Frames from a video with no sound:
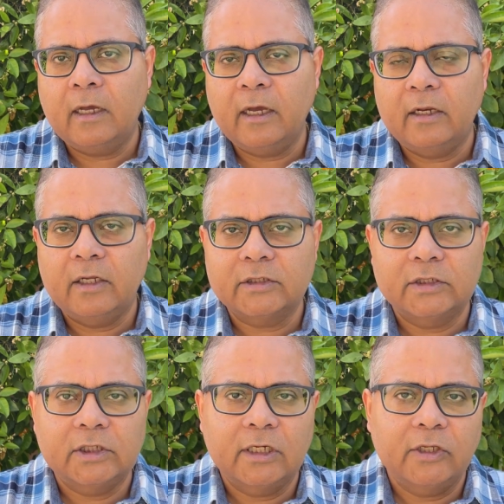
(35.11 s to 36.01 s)
and
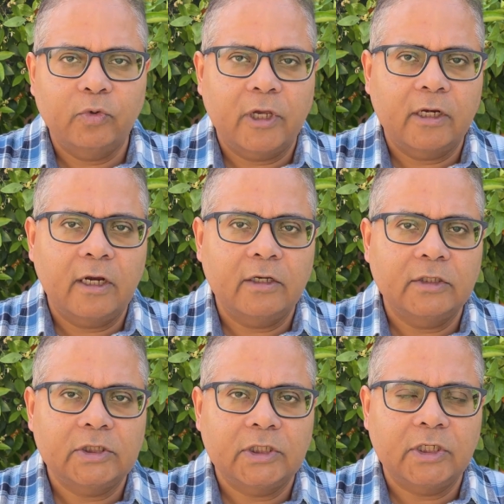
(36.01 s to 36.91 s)
essentially you can get
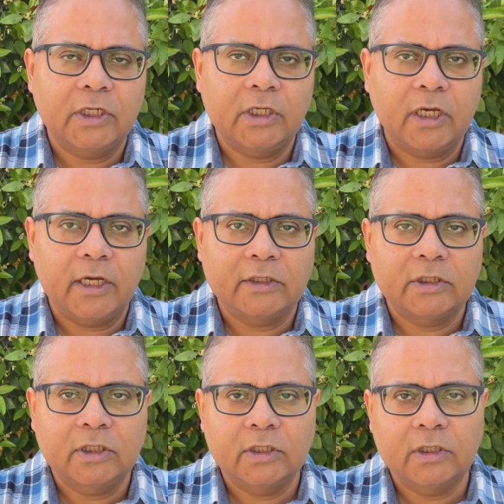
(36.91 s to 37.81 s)
this degree
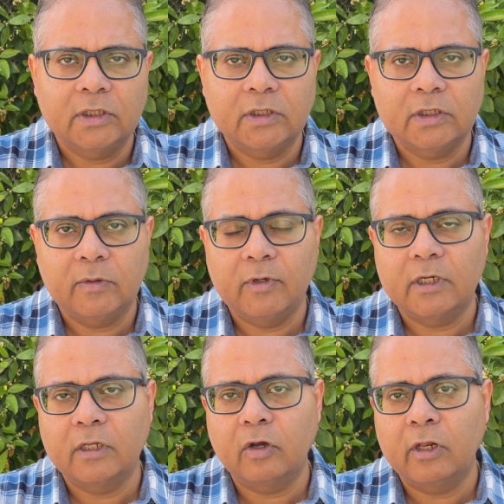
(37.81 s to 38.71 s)
at
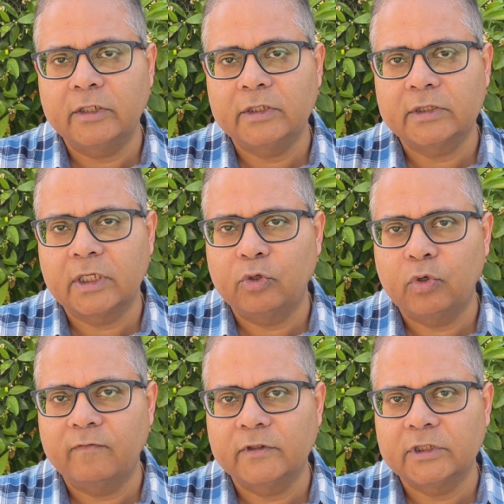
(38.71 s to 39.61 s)
typical colleges and
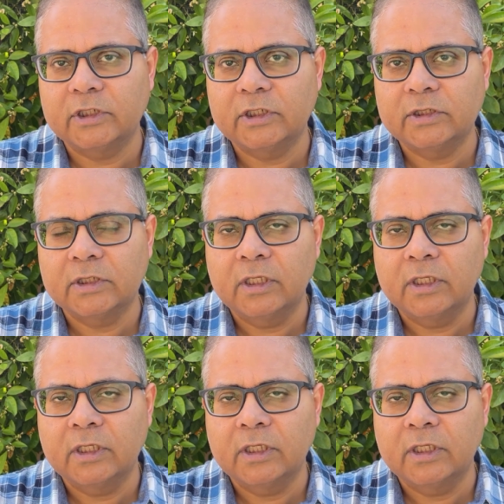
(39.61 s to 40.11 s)
universities.